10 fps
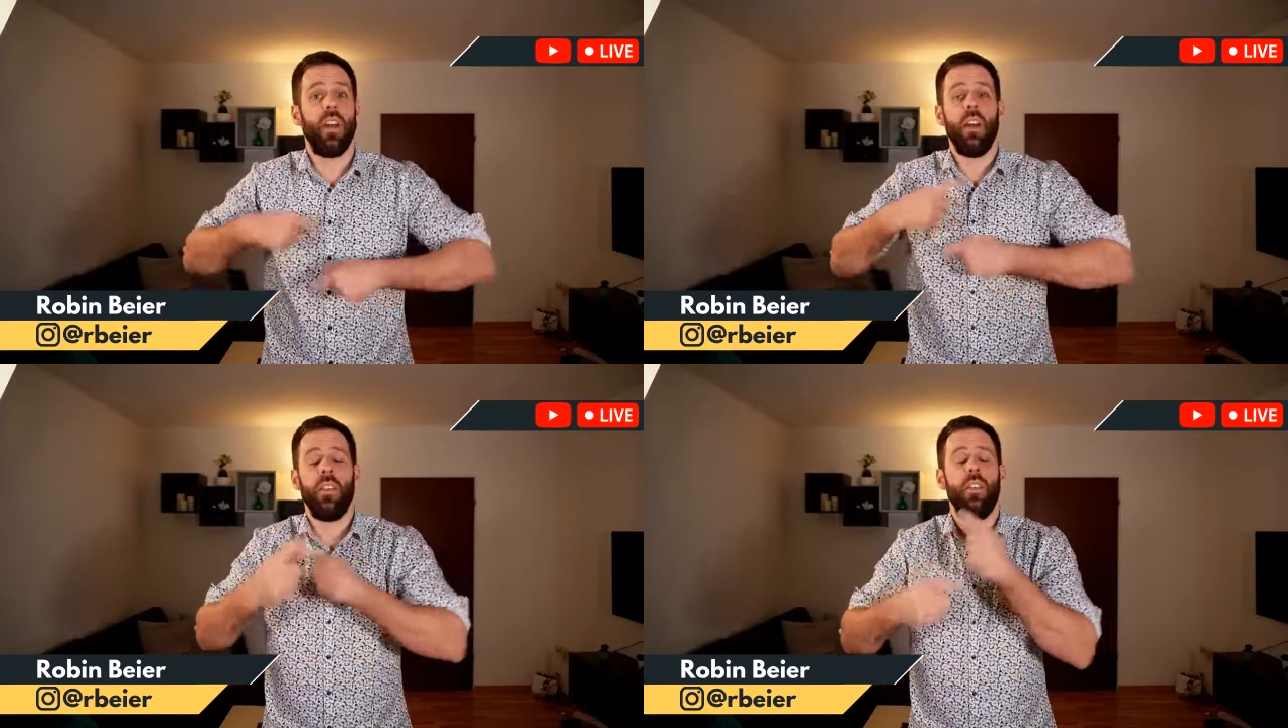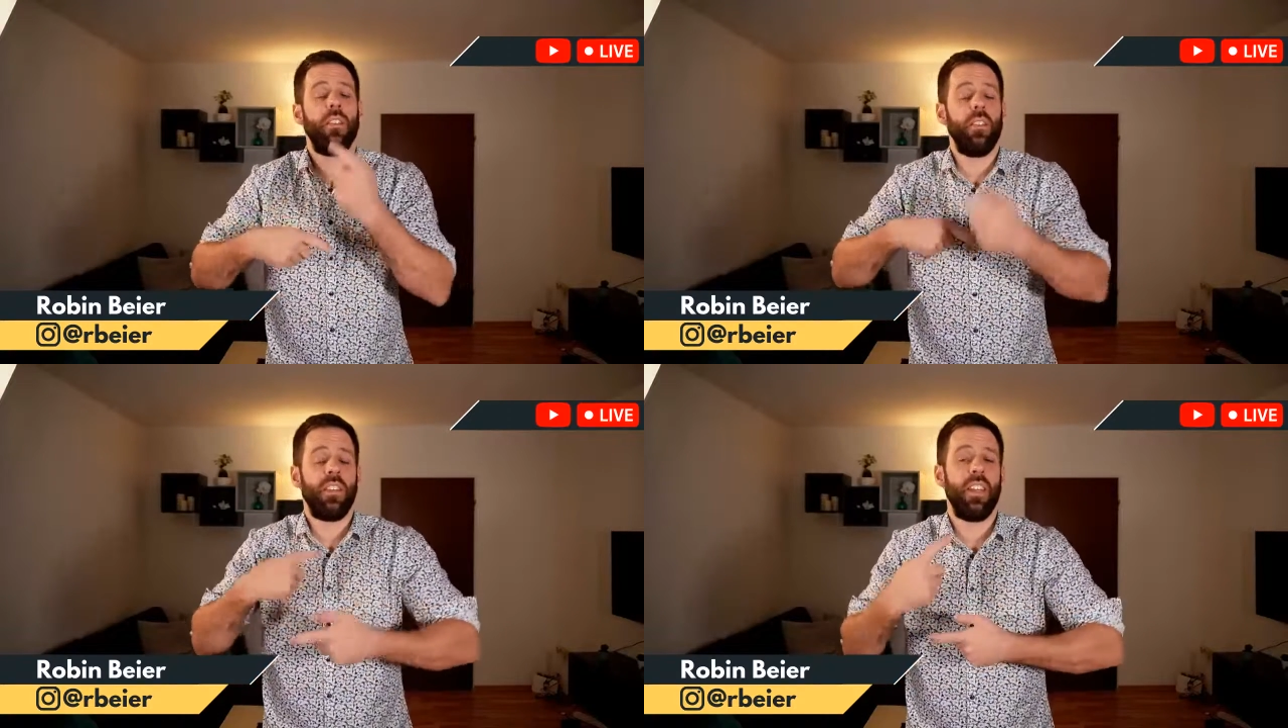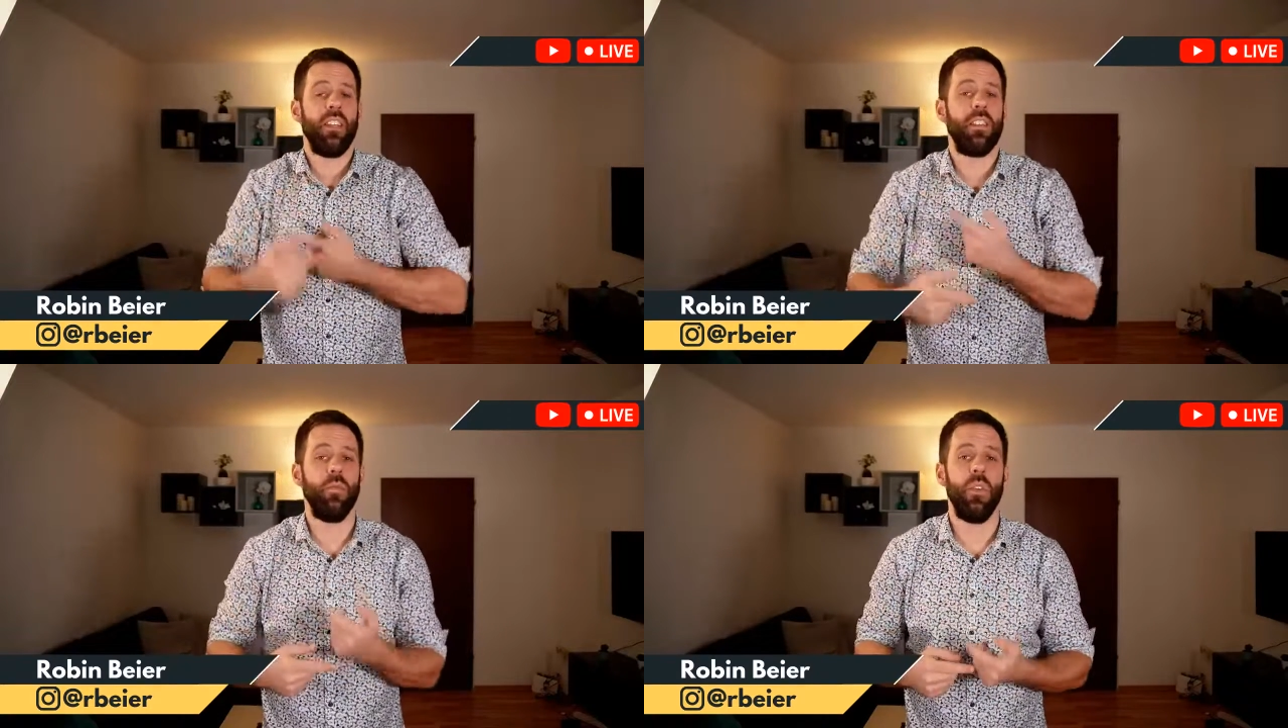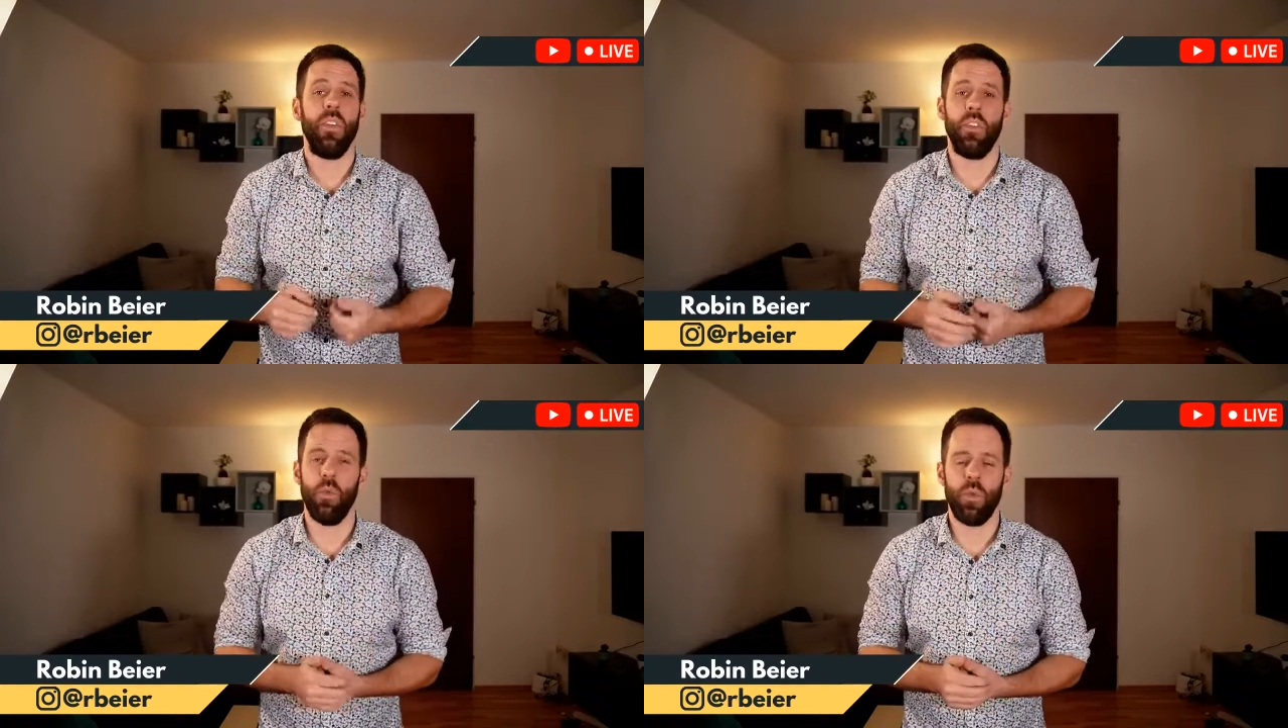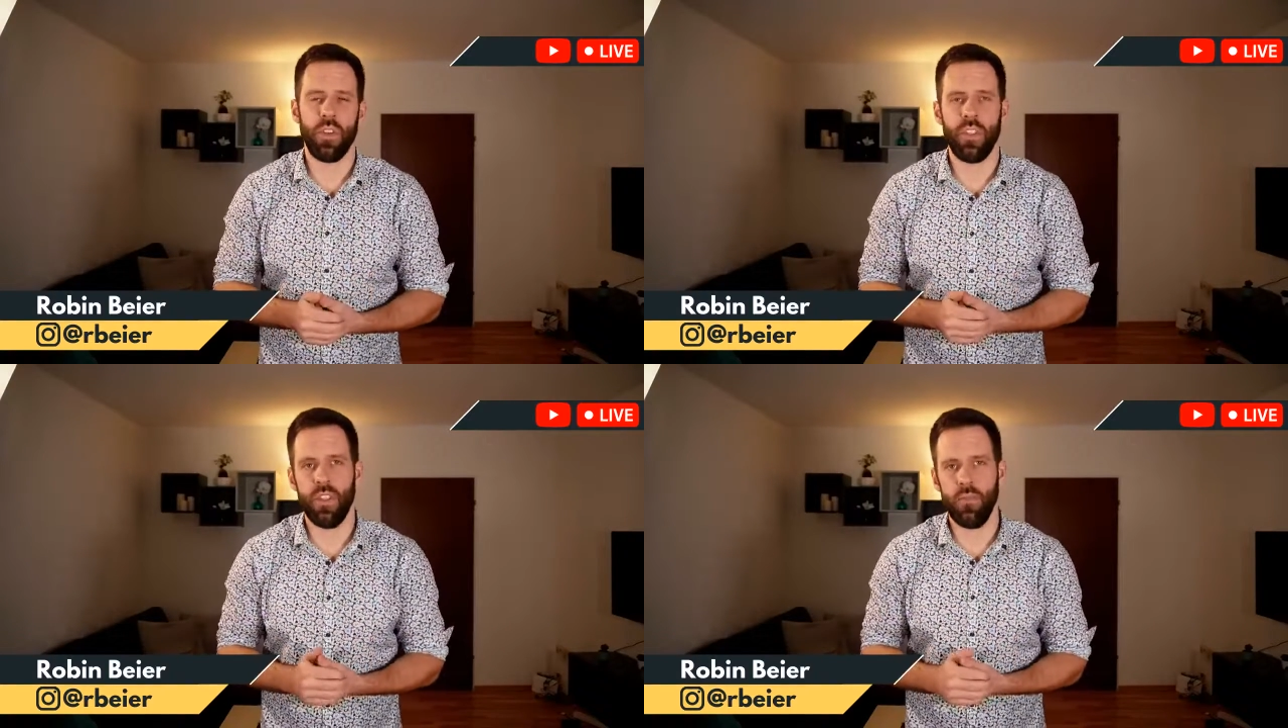it tells me that you
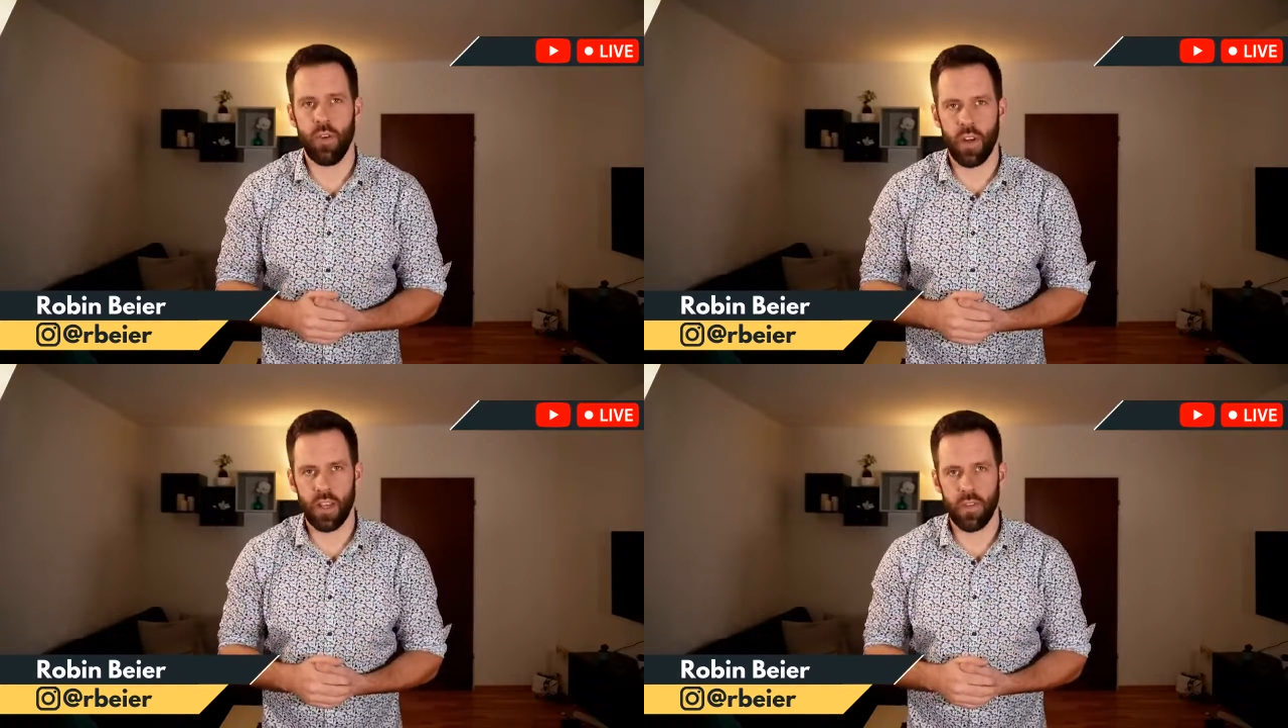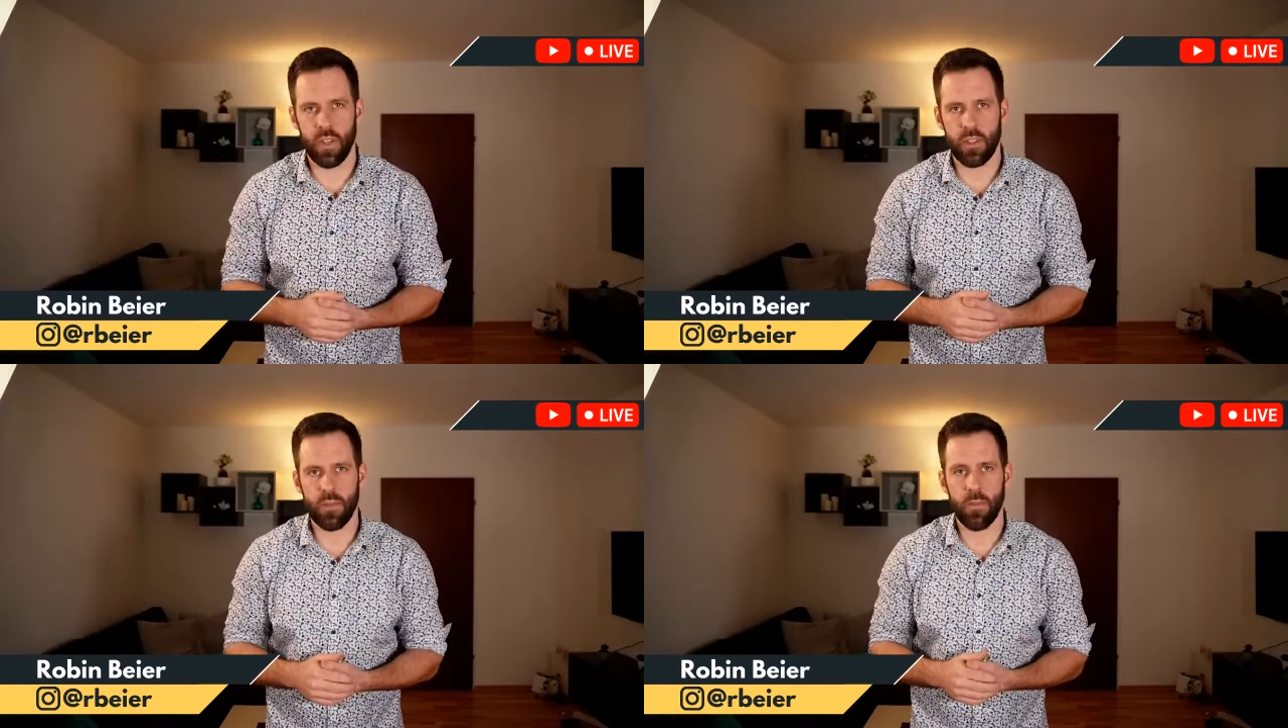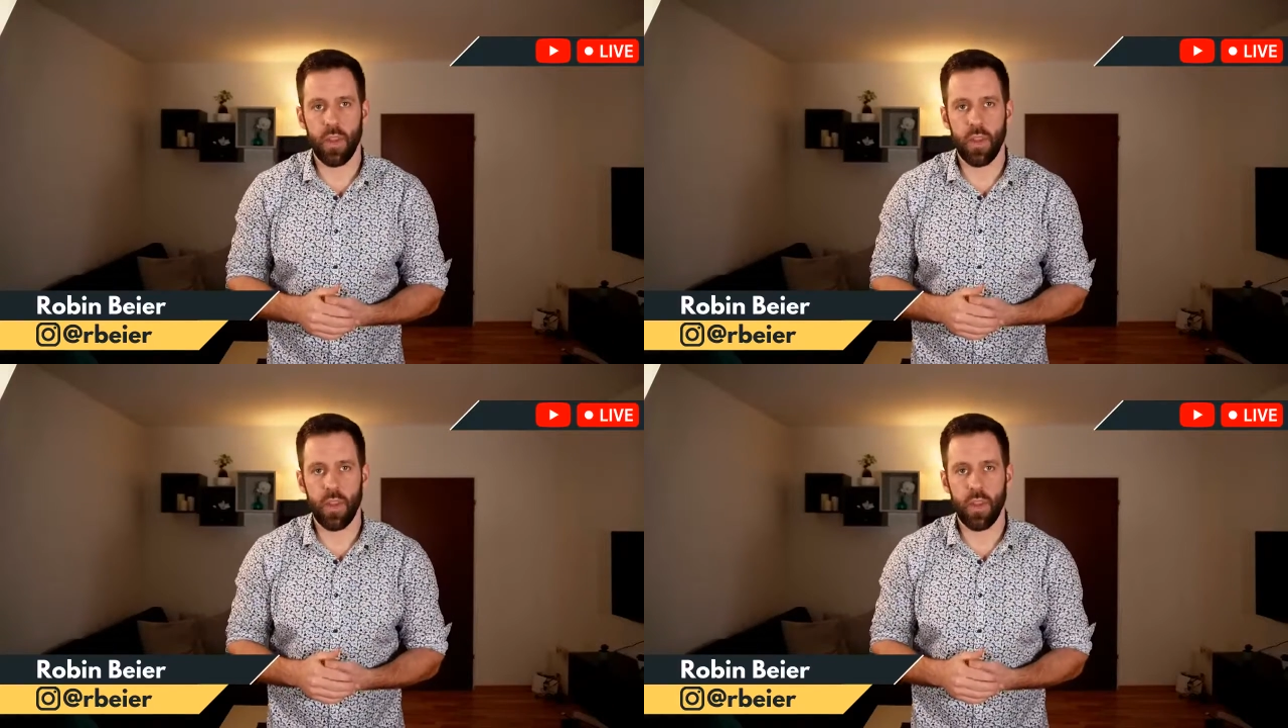want to see more like this.